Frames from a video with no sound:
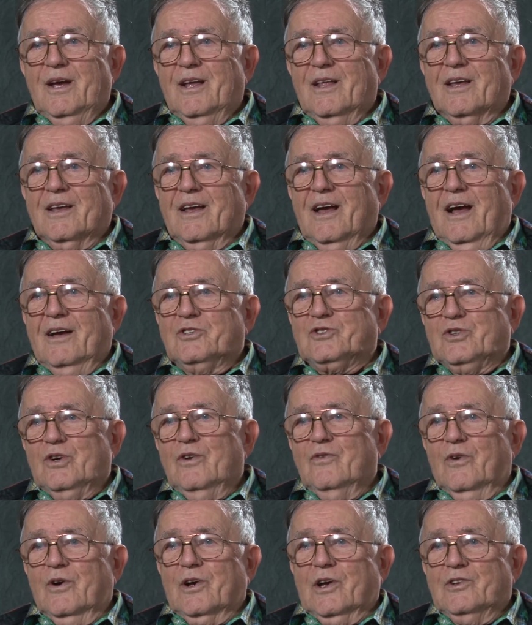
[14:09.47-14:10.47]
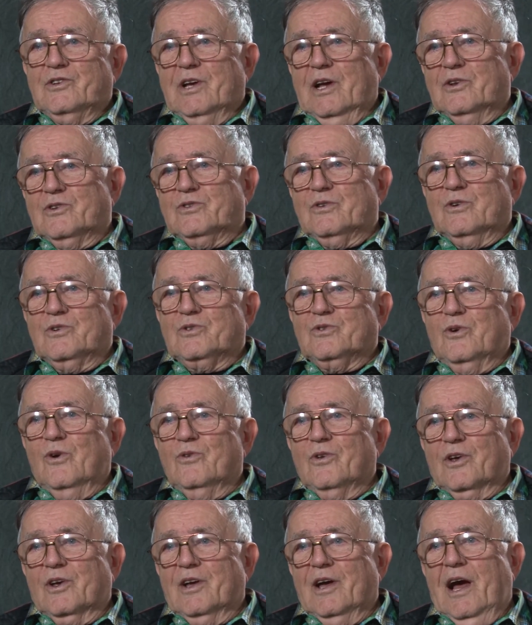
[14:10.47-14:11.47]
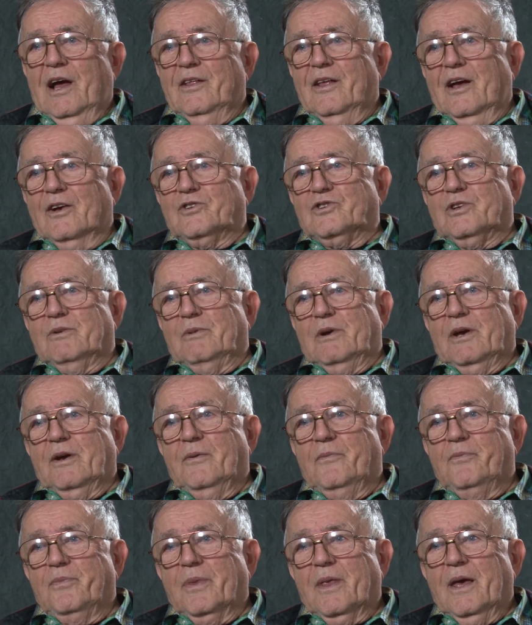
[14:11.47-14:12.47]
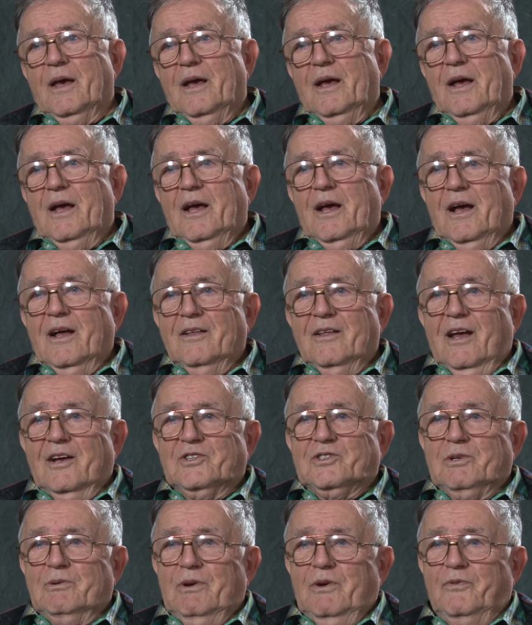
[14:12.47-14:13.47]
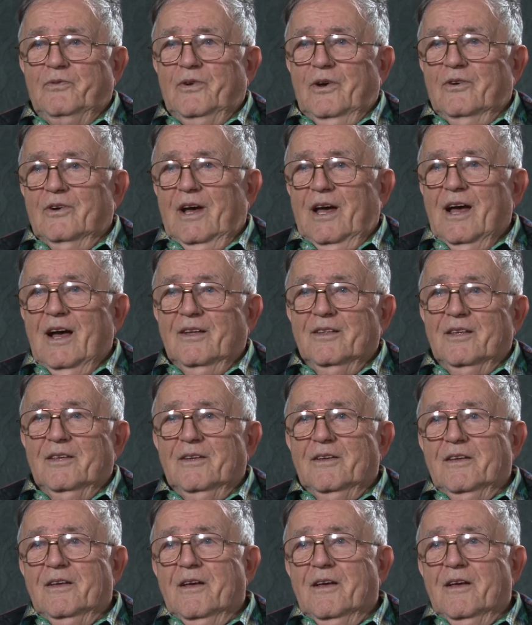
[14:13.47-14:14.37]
The guy, chauffeur gets out and starts talking to the guy next to me. And next to it fell out.